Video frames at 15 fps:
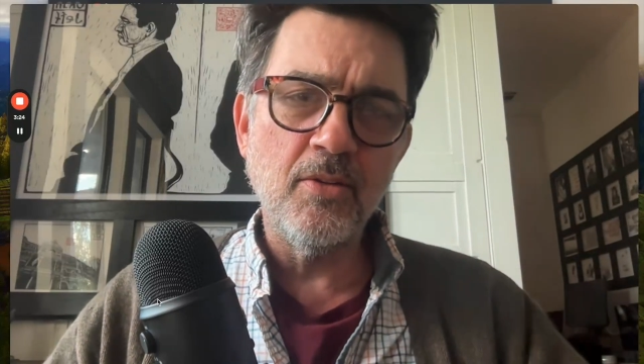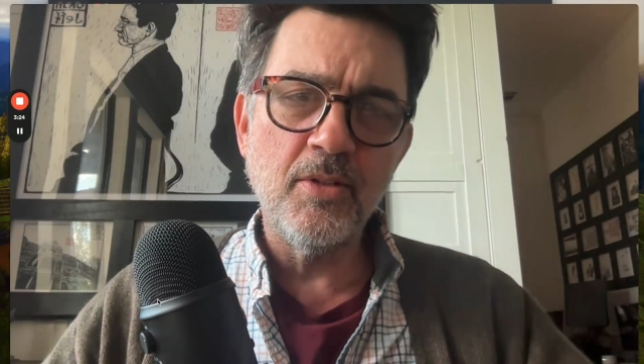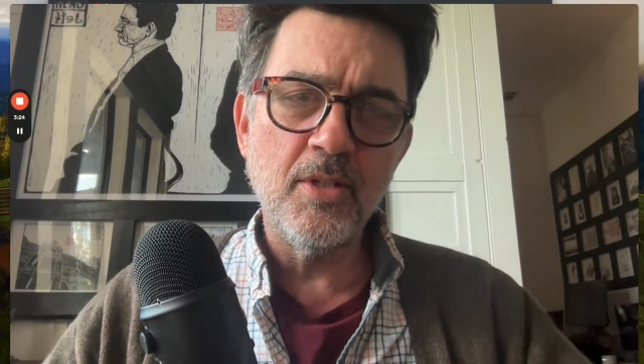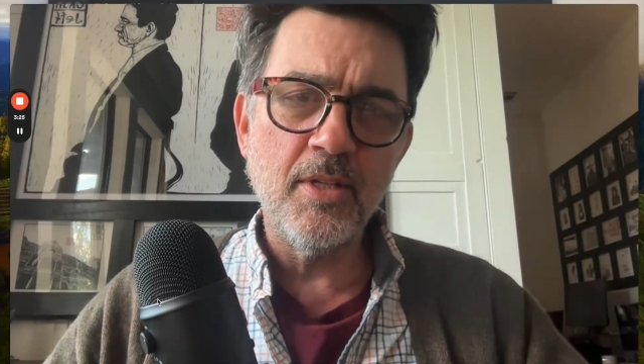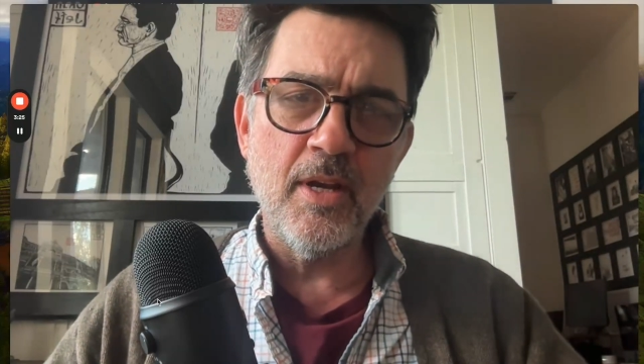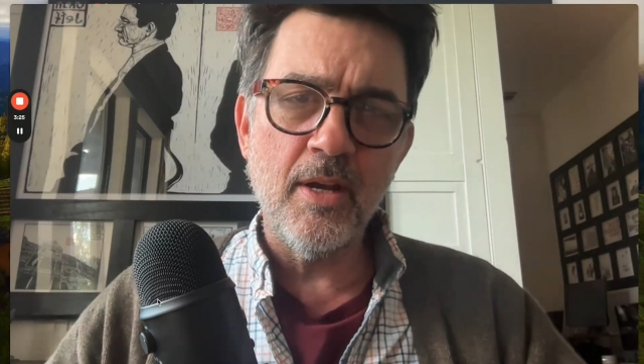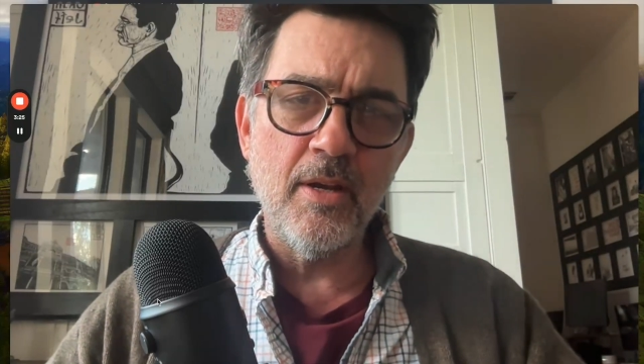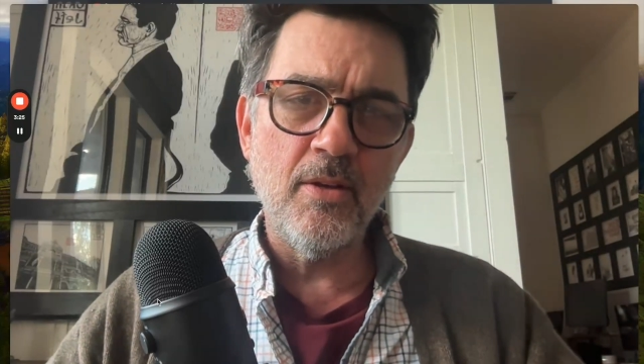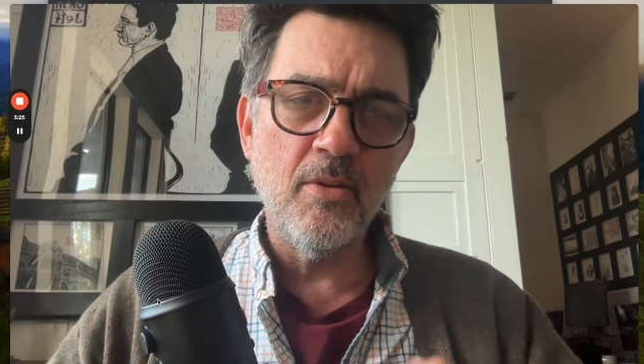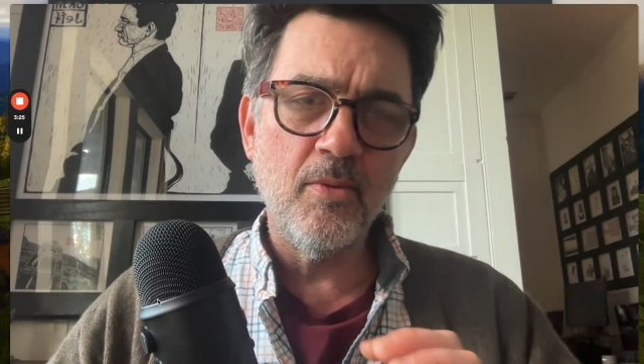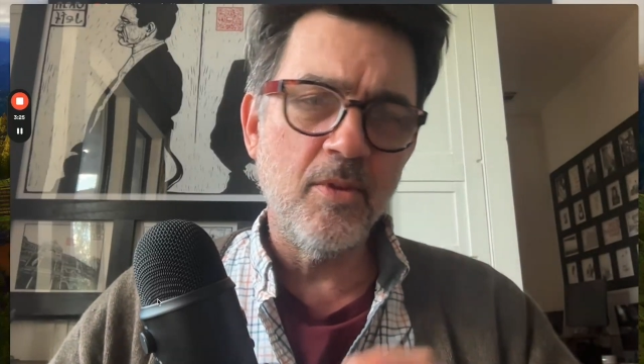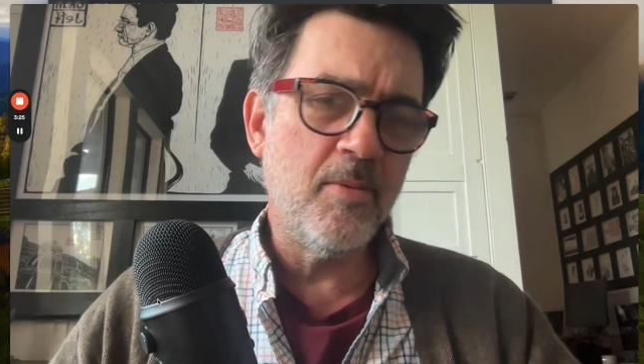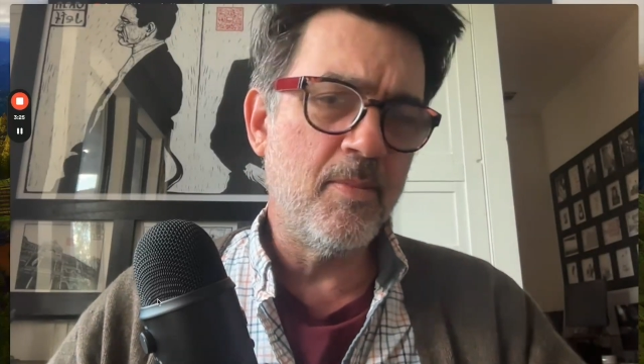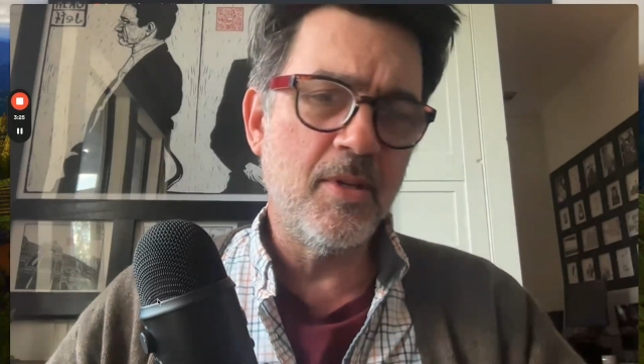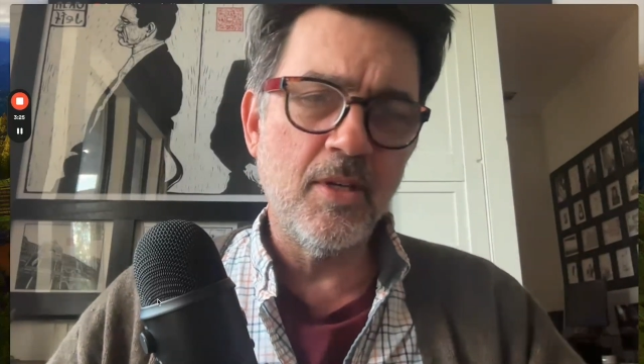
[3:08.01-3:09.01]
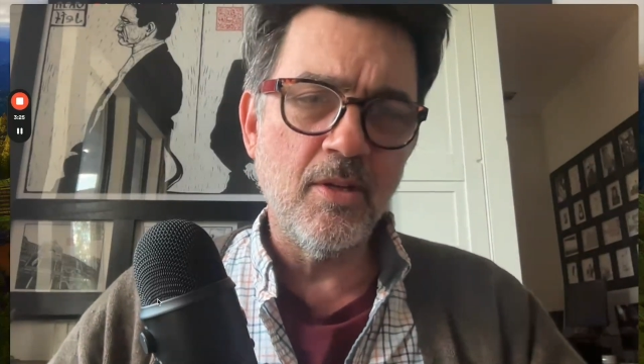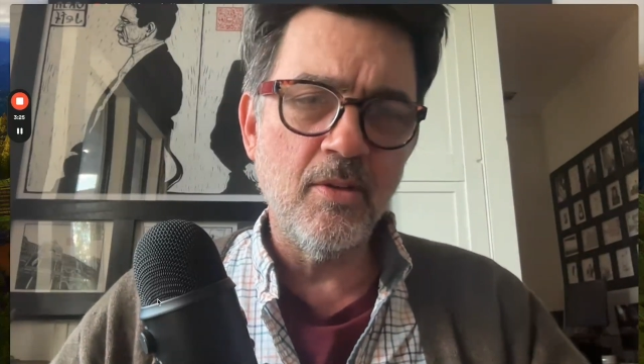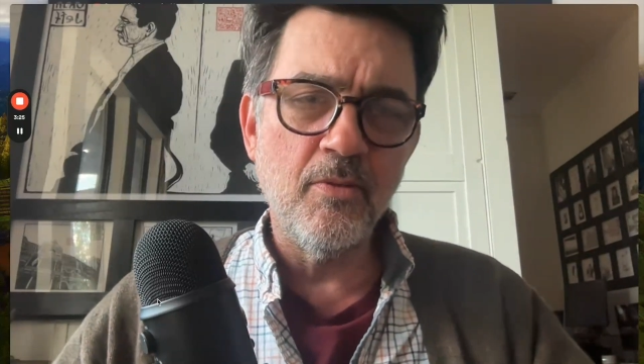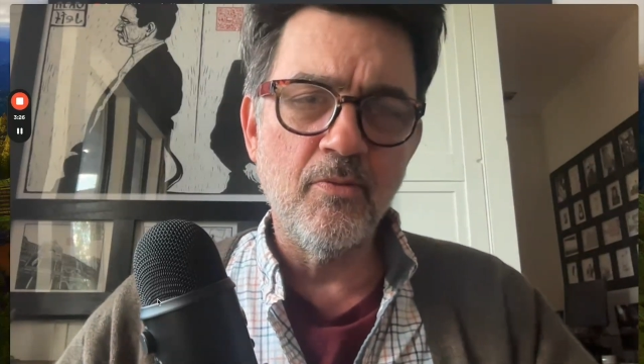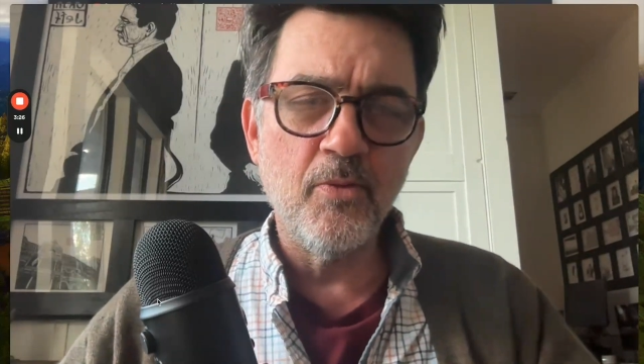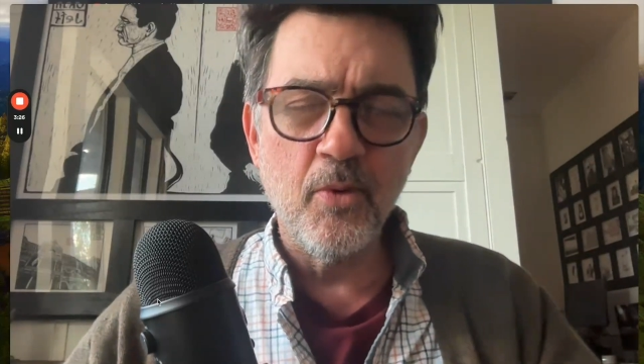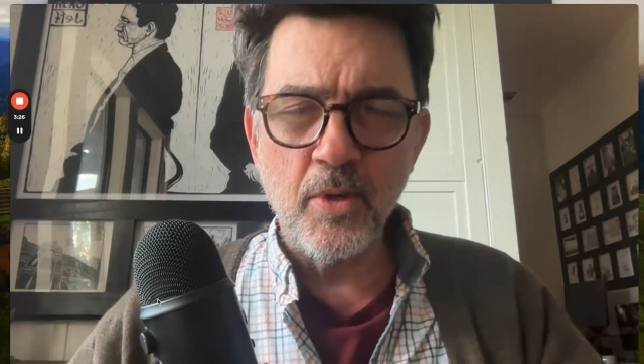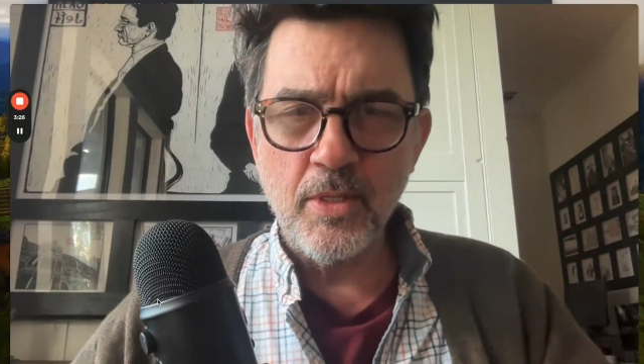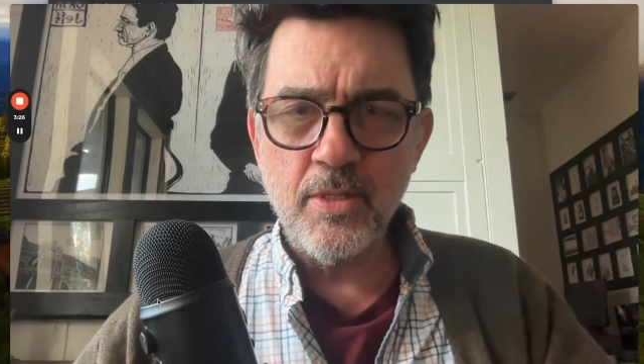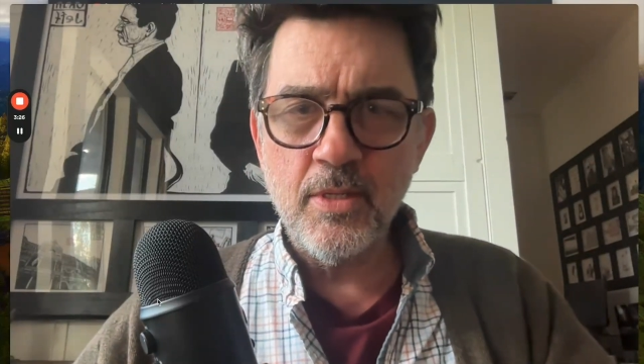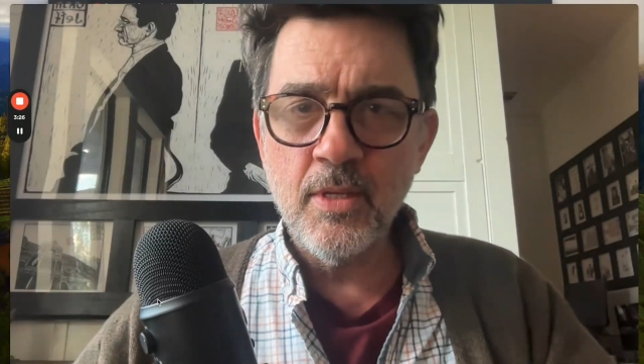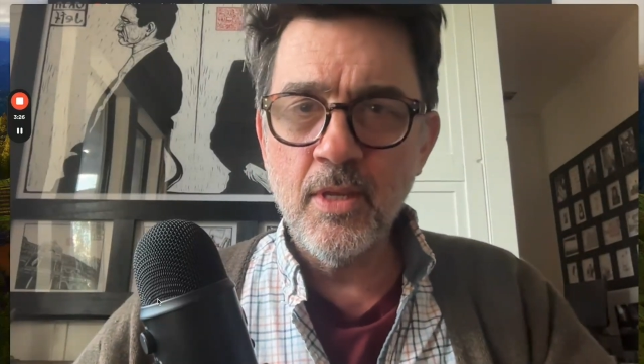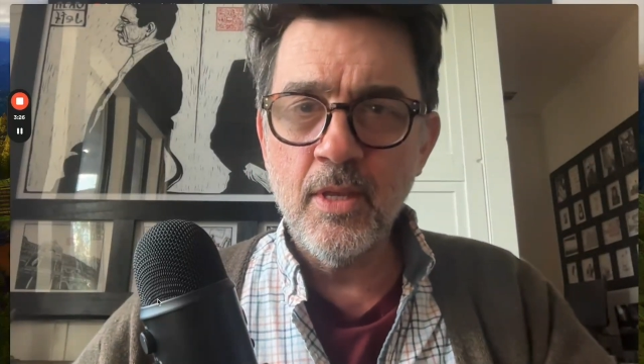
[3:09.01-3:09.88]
style with a particular voice,